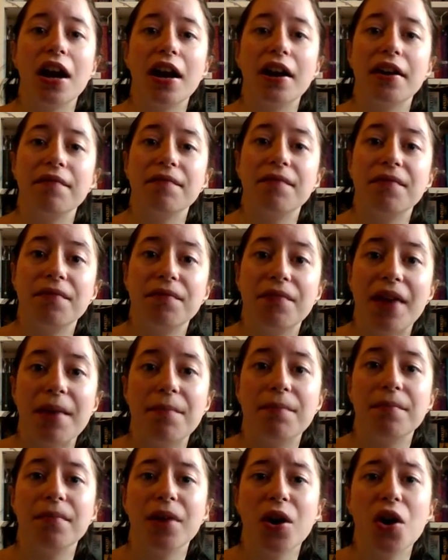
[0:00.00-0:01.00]
and
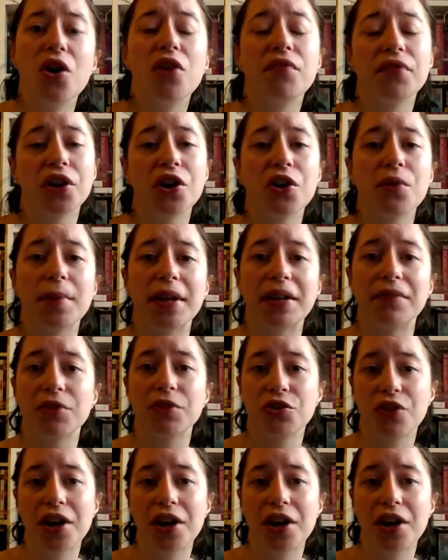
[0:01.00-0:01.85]
them overcoming the